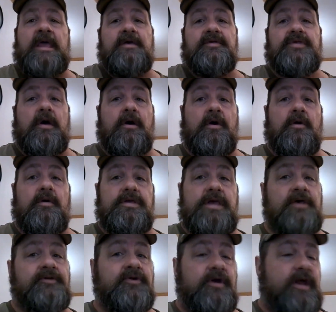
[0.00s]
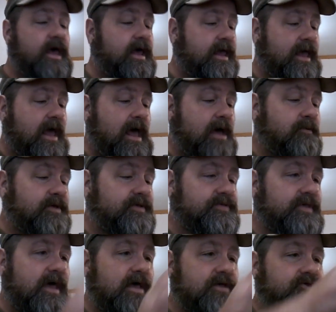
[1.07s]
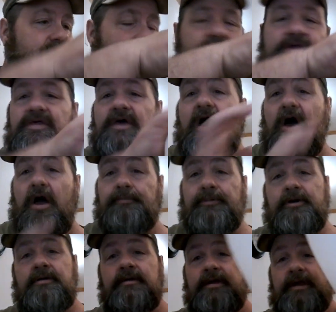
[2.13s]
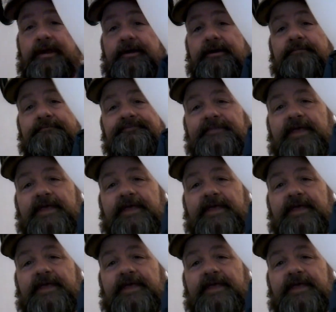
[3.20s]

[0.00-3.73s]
So yesterday I was showing you the hopper here.